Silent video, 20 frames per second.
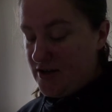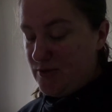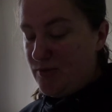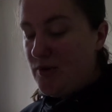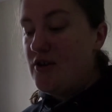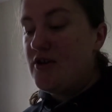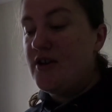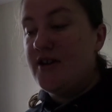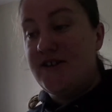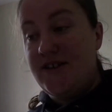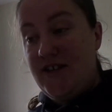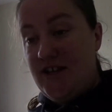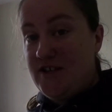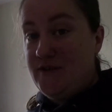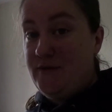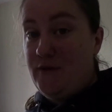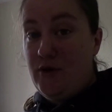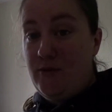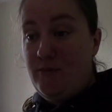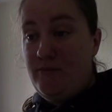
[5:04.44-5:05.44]
block at sixth
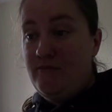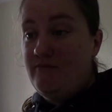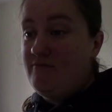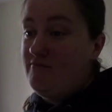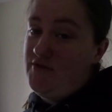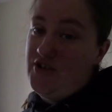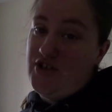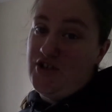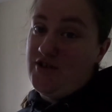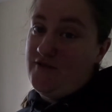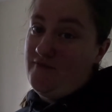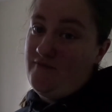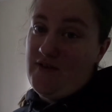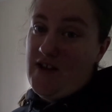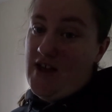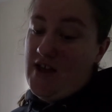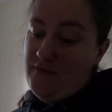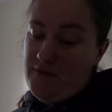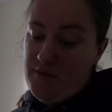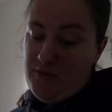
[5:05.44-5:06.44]
form, just for
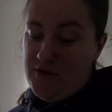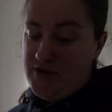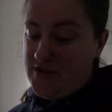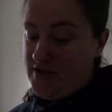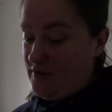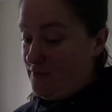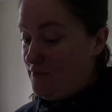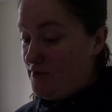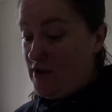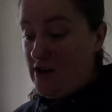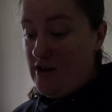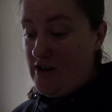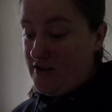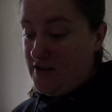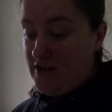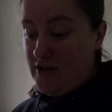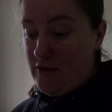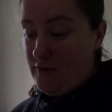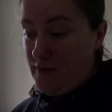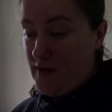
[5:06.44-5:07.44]
everybody that would like
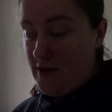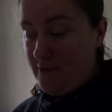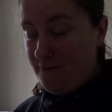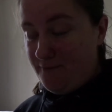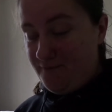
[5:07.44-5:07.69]
to know that.